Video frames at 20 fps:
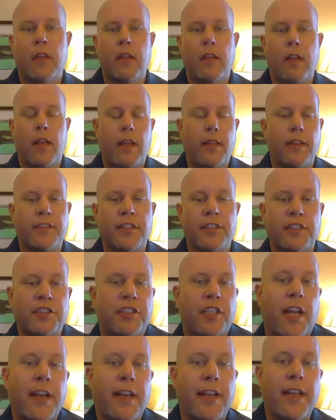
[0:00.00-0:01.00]
Hey, this is
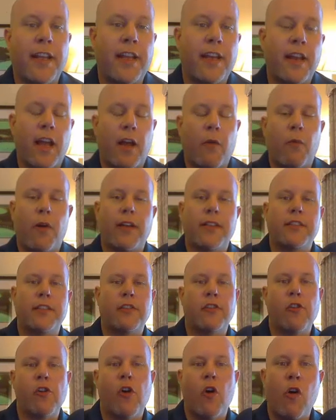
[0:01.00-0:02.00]
Shane again. I want to
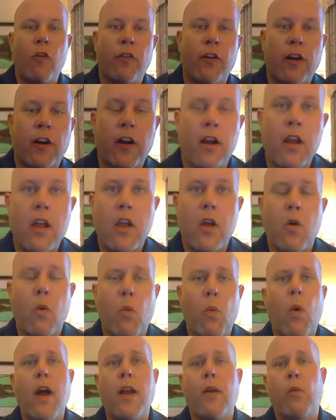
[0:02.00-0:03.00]
go over
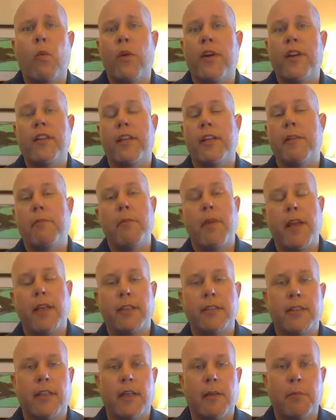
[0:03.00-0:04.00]
what really
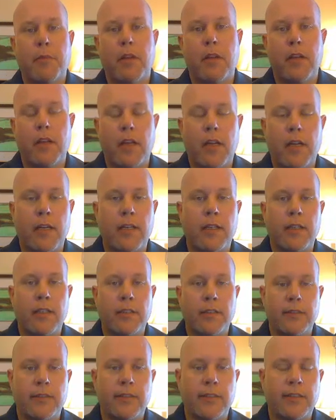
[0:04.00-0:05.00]
makes up a
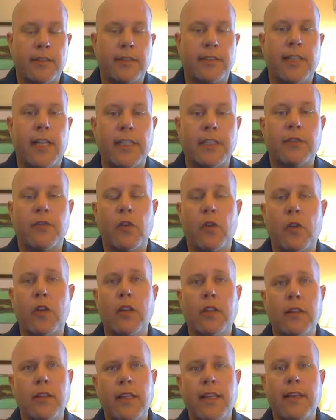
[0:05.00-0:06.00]
successful
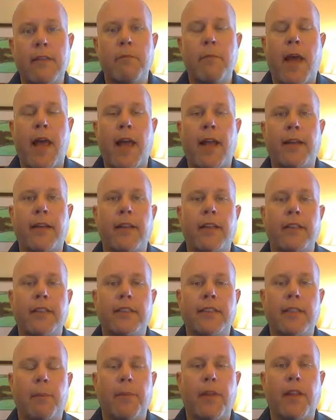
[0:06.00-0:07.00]
lead magnet,
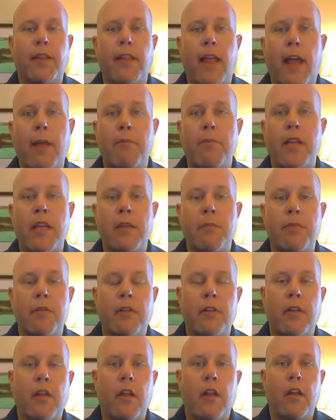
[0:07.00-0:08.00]
something that
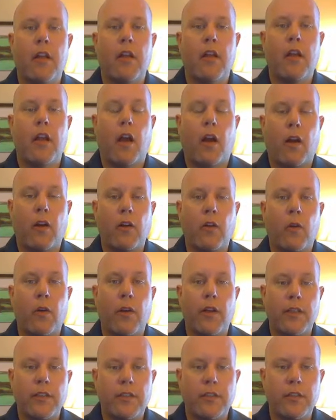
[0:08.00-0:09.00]
people are
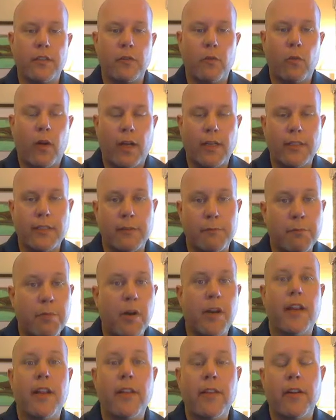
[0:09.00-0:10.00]
going to want to
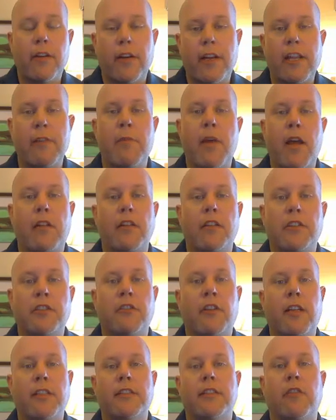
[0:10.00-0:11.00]
put in their email
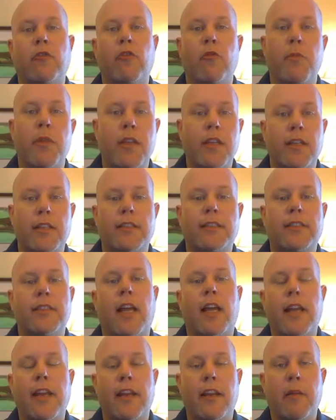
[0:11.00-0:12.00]
address and will be
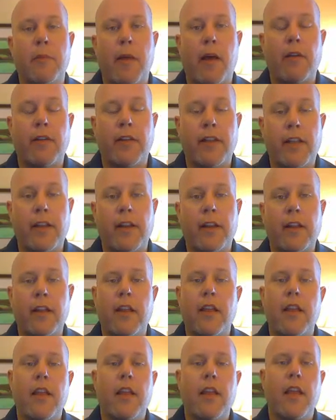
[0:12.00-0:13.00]
excited about getting,
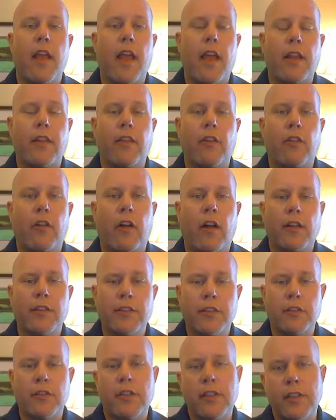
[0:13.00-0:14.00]
and they'll
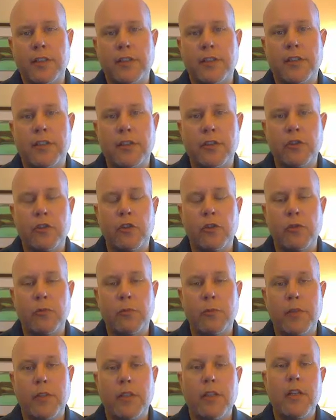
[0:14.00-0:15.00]
also
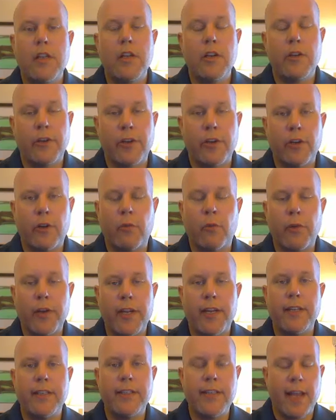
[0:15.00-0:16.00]
consume,
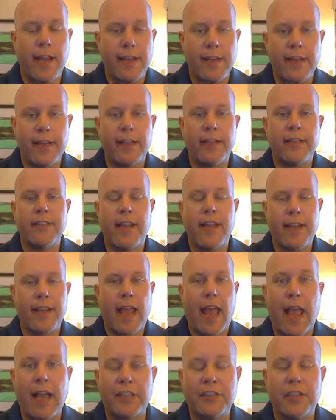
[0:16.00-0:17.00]
read, take in, take
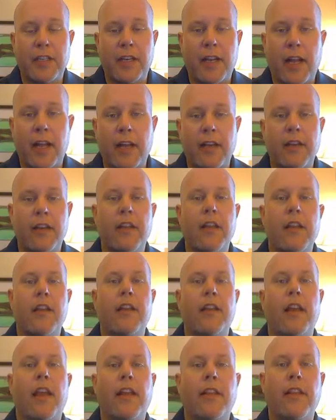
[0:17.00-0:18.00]
action on,
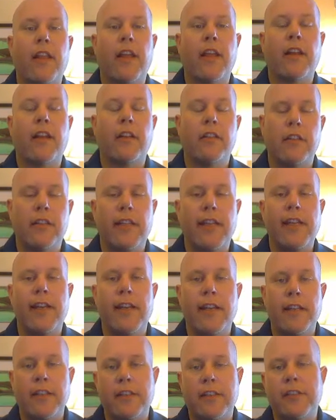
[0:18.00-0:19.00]
and then lead
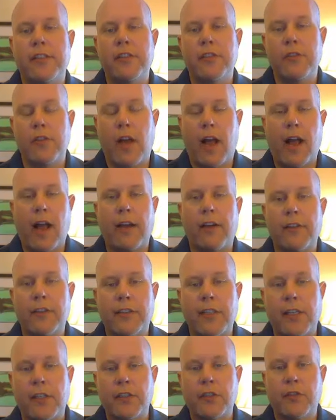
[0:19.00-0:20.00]
into higher
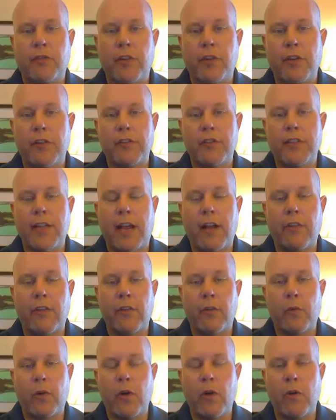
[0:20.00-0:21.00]
sales for you down
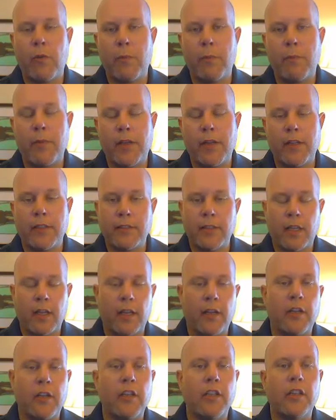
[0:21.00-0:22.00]
the road because a
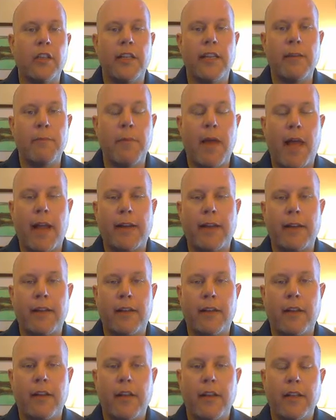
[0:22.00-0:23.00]
good lead
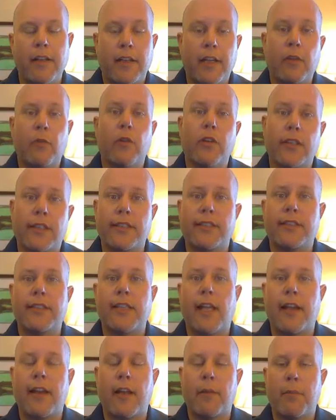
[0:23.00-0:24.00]
magnet can really
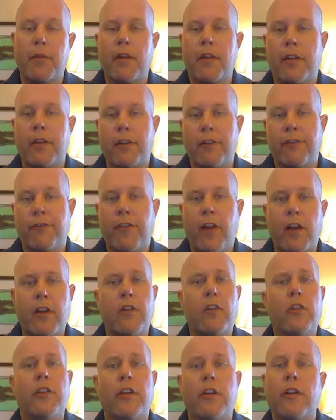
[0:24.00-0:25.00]
set up your
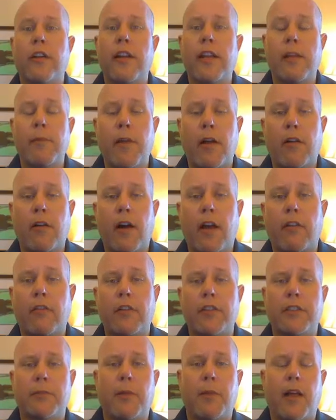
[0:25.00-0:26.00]
funnel, your email
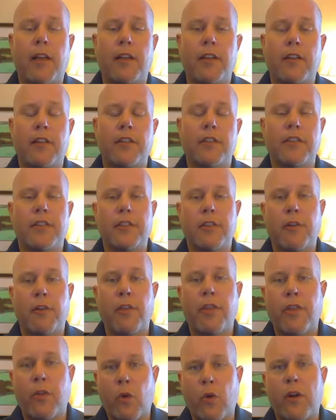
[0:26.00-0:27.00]
autoresponders, and your
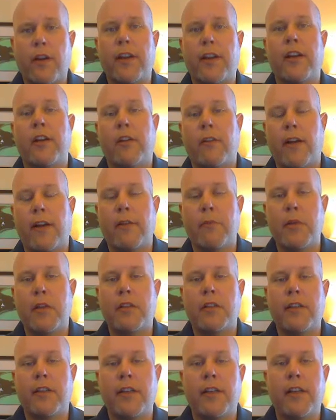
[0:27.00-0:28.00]
authority and
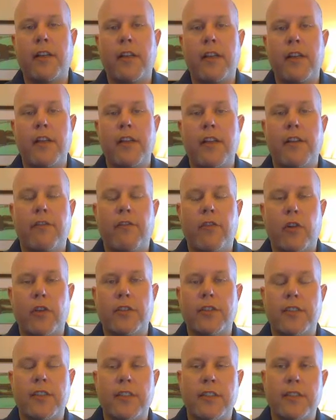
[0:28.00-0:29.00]
credibility
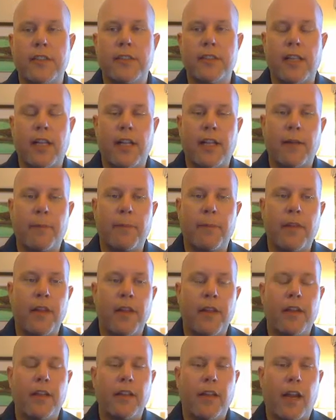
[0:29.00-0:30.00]
versus a
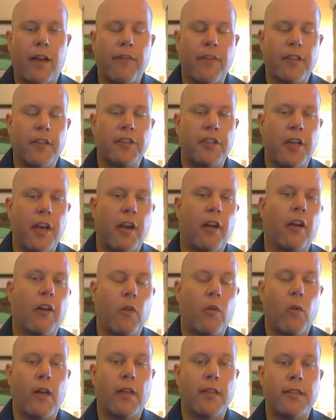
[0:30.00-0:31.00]
lot of the generic
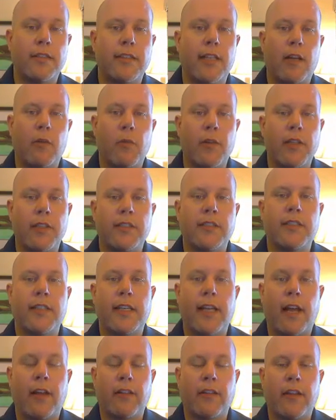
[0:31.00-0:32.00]
ones that we see
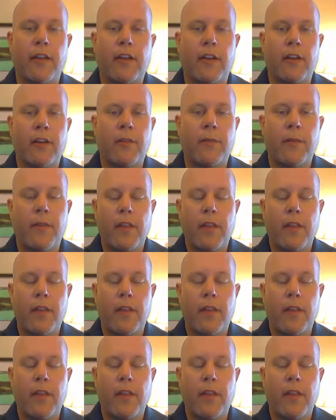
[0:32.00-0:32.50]
out there.